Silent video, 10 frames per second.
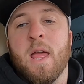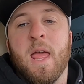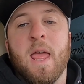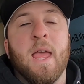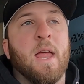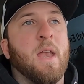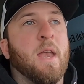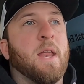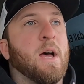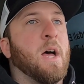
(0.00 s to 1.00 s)
and
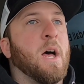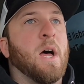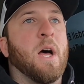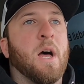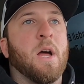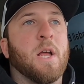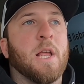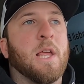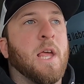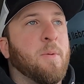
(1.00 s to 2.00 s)

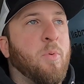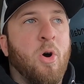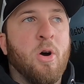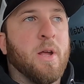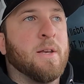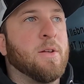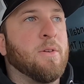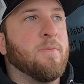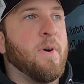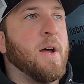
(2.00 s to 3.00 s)
keep walking till
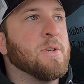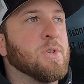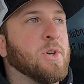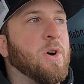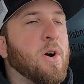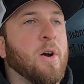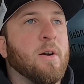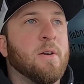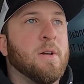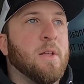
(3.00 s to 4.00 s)
you find your
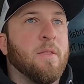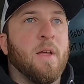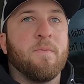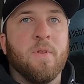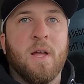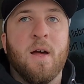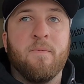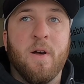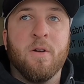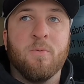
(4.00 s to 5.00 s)
car. Thankfully, I
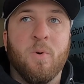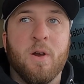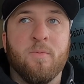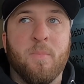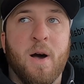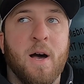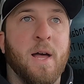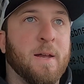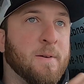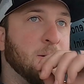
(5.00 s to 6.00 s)
found one of
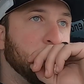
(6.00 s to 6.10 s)
mine.